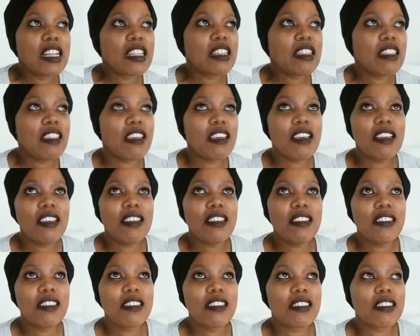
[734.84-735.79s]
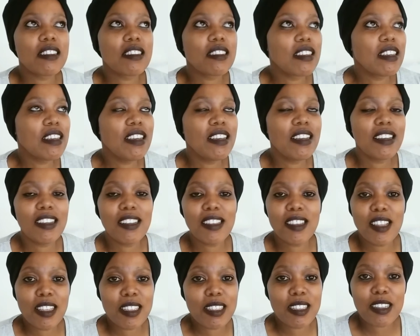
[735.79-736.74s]
there's
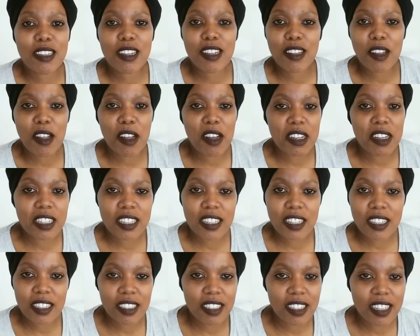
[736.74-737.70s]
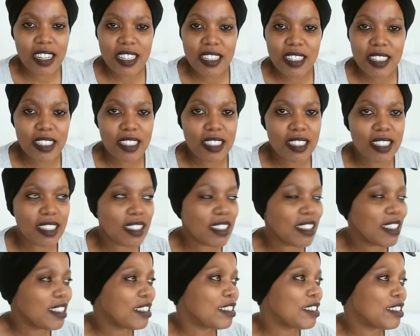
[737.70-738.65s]
there's a lot,
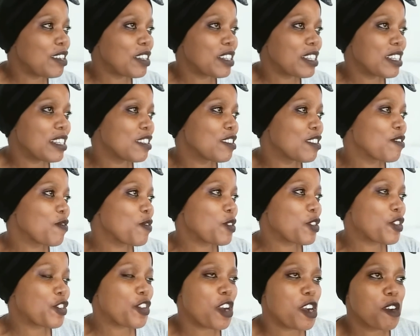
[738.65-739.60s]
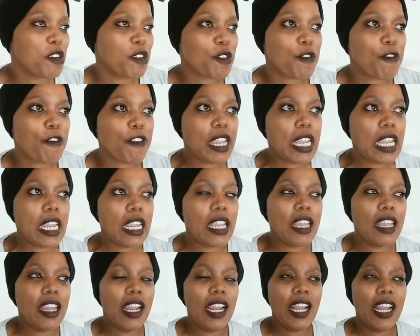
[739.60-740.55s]
there's
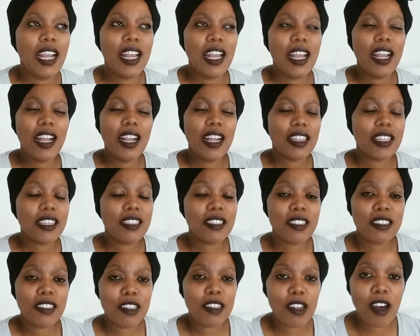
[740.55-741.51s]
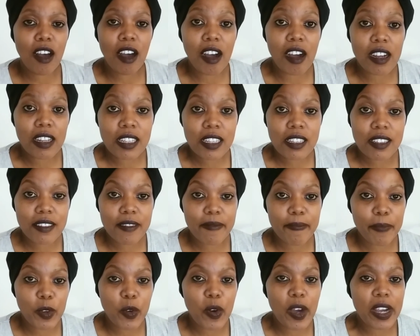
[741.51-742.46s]
photography, there's a lot,
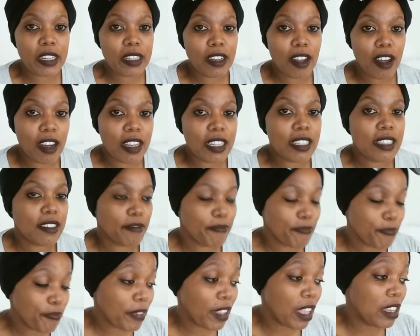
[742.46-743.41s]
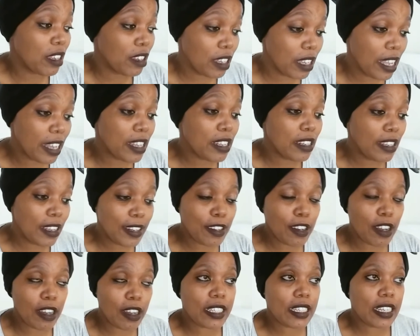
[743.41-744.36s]
quite a lot.
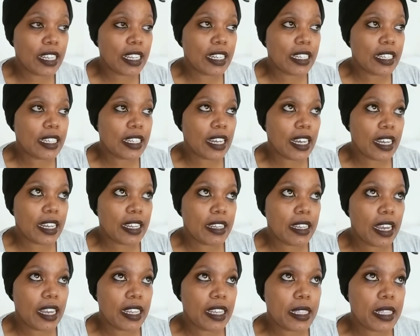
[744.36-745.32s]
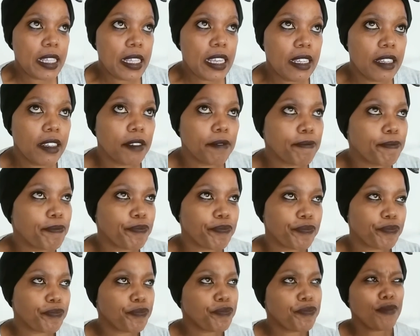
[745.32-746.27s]
And I think
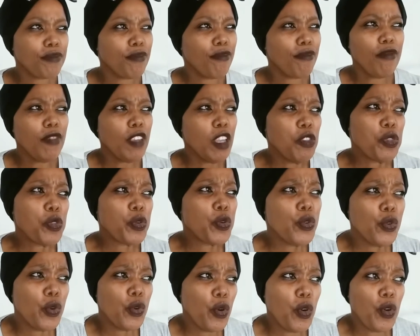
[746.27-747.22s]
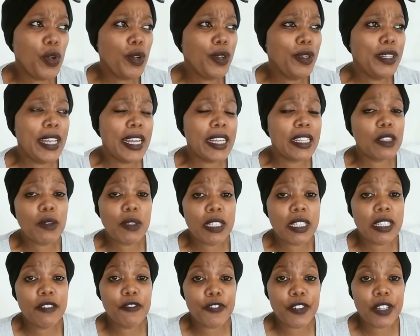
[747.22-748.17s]
through all like those
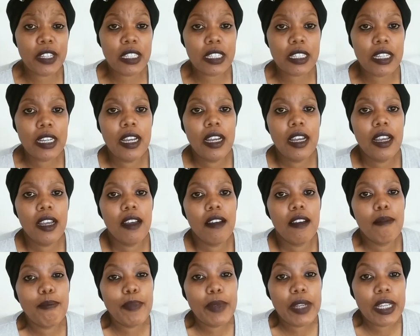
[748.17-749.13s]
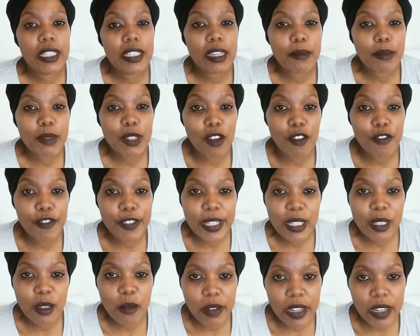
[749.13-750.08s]
different mediums of
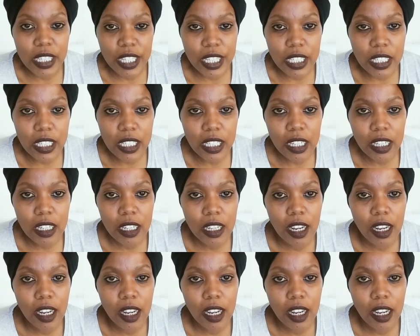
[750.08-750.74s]
expression,